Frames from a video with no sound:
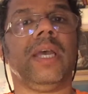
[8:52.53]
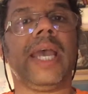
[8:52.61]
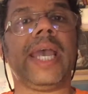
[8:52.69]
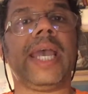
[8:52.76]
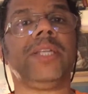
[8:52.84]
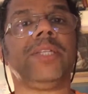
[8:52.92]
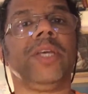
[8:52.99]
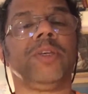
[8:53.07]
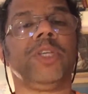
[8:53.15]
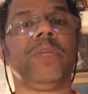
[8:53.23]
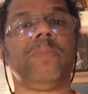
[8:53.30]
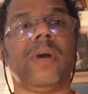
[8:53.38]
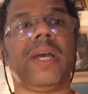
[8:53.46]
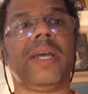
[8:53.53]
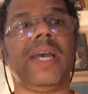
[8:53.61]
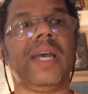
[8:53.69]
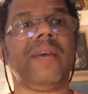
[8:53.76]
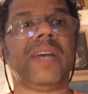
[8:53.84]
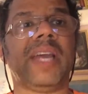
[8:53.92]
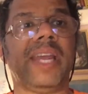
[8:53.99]
And you might
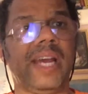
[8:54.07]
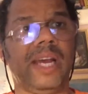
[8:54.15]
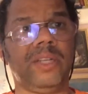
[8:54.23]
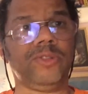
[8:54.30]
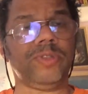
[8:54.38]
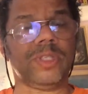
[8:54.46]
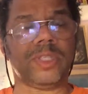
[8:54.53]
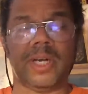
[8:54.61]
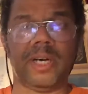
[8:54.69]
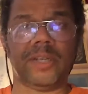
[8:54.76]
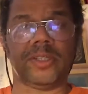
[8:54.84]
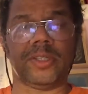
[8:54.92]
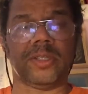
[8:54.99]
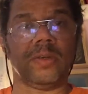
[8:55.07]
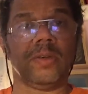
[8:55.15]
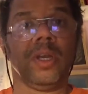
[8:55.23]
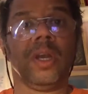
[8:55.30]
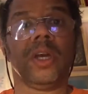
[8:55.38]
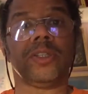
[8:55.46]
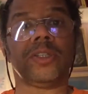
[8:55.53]
have 100 tiles to do
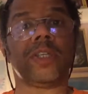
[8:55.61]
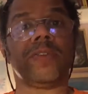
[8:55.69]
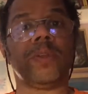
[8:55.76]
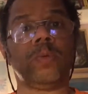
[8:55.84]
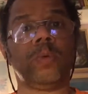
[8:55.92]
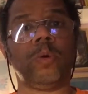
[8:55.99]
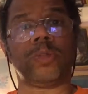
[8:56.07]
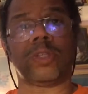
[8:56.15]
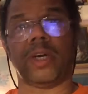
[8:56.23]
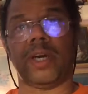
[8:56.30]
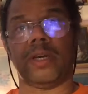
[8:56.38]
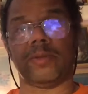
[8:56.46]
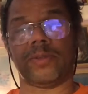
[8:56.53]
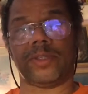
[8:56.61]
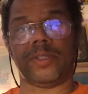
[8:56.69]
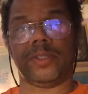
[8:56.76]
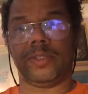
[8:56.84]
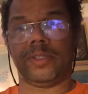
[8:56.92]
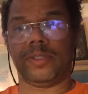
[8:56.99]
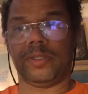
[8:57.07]
just of the wall tiles.
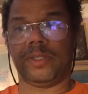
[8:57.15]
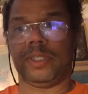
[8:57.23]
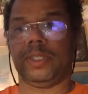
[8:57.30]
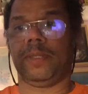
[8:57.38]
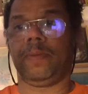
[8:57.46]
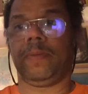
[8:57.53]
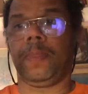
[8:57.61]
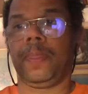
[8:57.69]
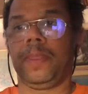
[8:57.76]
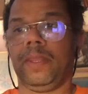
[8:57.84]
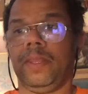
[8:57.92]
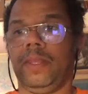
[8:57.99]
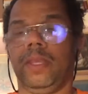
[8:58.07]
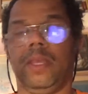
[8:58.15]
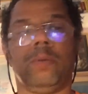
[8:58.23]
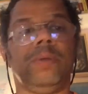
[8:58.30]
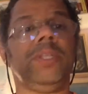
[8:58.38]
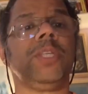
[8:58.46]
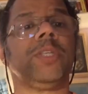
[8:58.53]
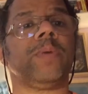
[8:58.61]
Where
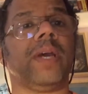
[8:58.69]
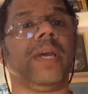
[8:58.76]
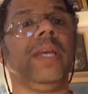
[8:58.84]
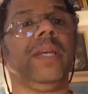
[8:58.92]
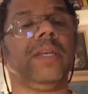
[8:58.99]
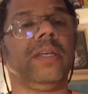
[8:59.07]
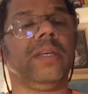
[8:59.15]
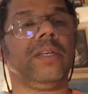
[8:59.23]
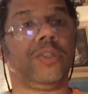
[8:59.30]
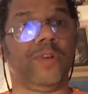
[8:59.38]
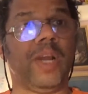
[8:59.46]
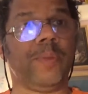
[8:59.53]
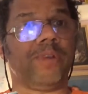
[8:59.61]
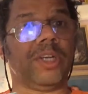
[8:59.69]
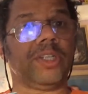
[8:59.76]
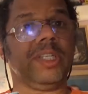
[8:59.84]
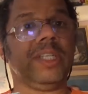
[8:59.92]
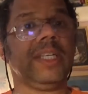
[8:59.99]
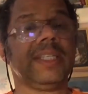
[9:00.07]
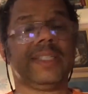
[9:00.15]
this way, dry
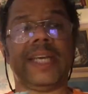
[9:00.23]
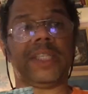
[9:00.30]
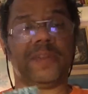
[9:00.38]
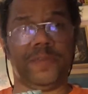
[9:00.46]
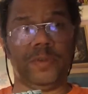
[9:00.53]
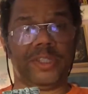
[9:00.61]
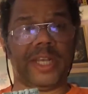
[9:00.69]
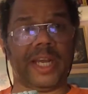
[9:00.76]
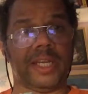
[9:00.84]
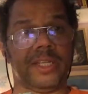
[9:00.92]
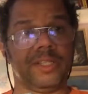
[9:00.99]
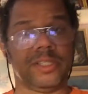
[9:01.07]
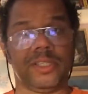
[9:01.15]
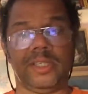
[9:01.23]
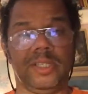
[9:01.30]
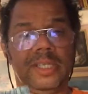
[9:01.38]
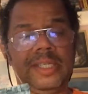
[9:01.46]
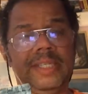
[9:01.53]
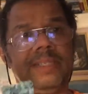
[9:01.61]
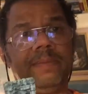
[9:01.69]
brushing takes a few seconds.
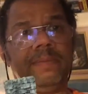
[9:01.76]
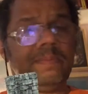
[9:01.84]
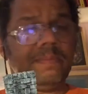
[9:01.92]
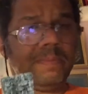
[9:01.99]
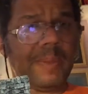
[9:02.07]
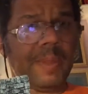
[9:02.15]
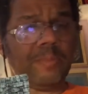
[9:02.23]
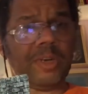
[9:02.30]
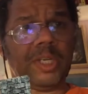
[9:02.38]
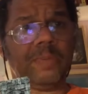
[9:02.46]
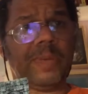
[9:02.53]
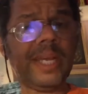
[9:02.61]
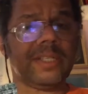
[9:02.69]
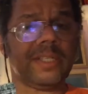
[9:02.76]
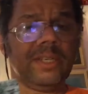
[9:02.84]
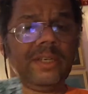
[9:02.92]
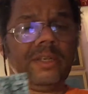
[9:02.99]
Dab the brush in paint,